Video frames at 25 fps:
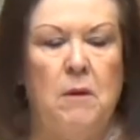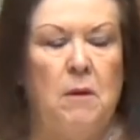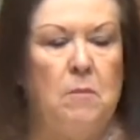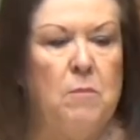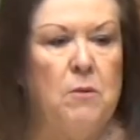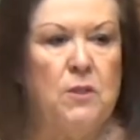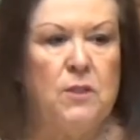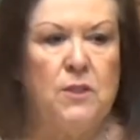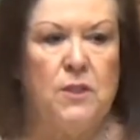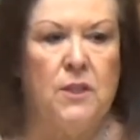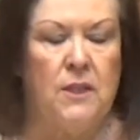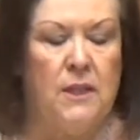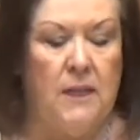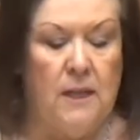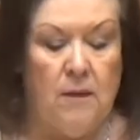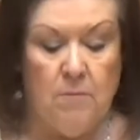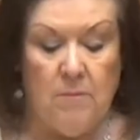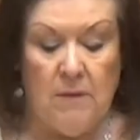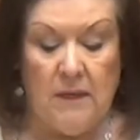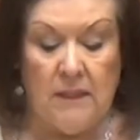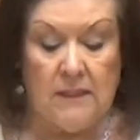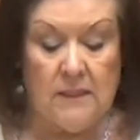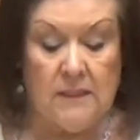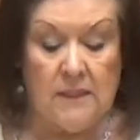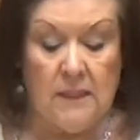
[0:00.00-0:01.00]
members could get
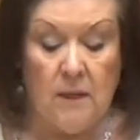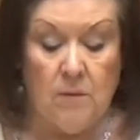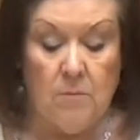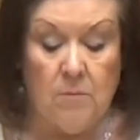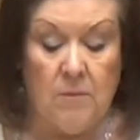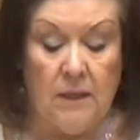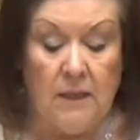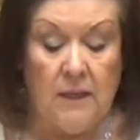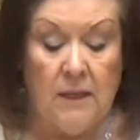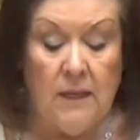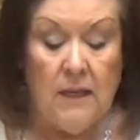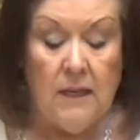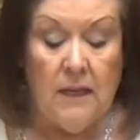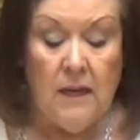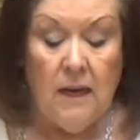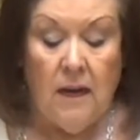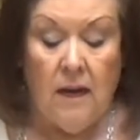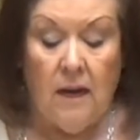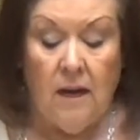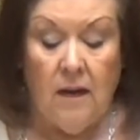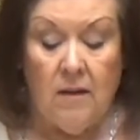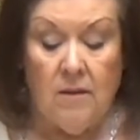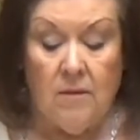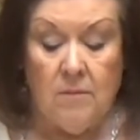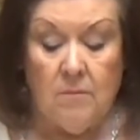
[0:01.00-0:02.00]
mixed up, but
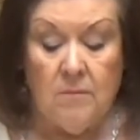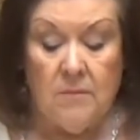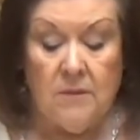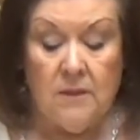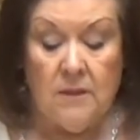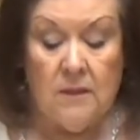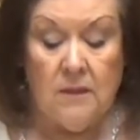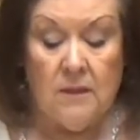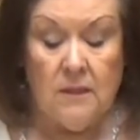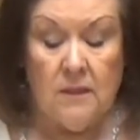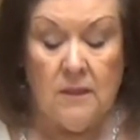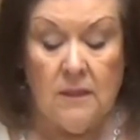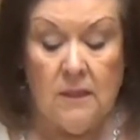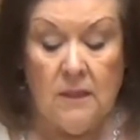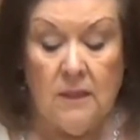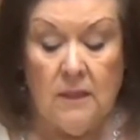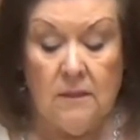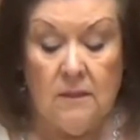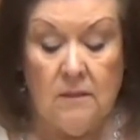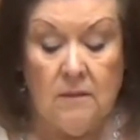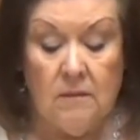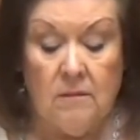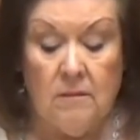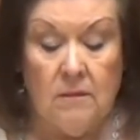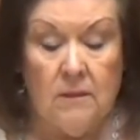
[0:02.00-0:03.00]
um,
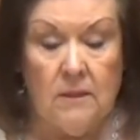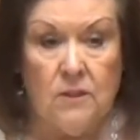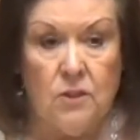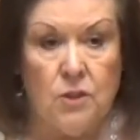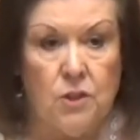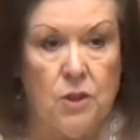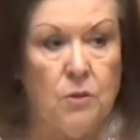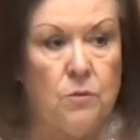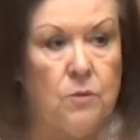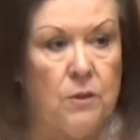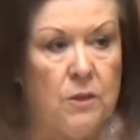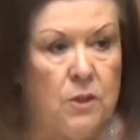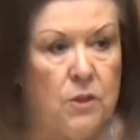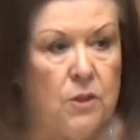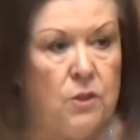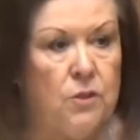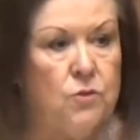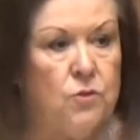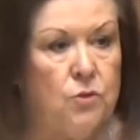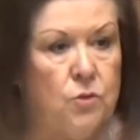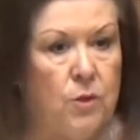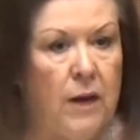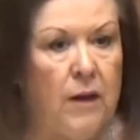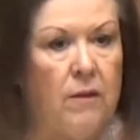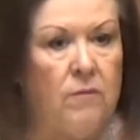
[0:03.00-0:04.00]
it, children
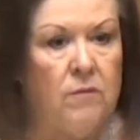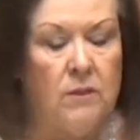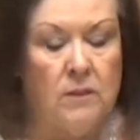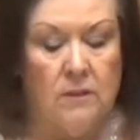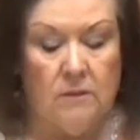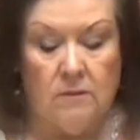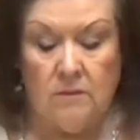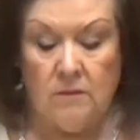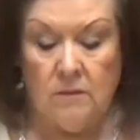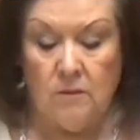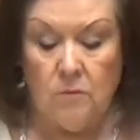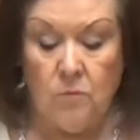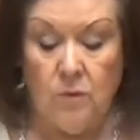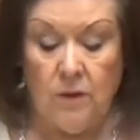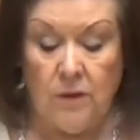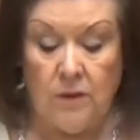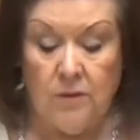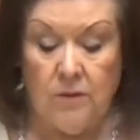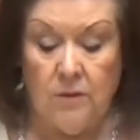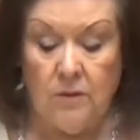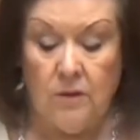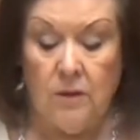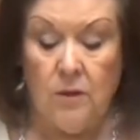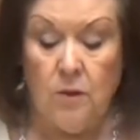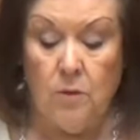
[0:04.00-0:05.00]
could travel
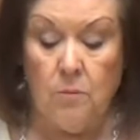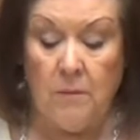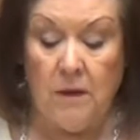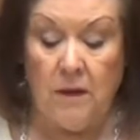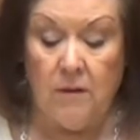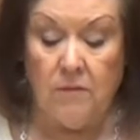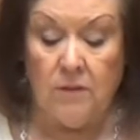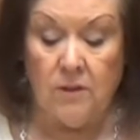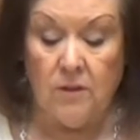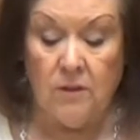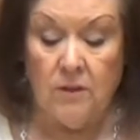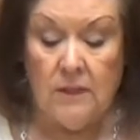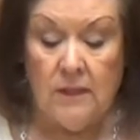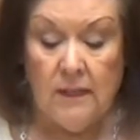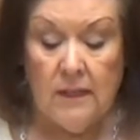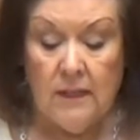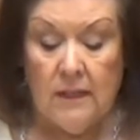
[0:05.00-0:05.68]
with whomever.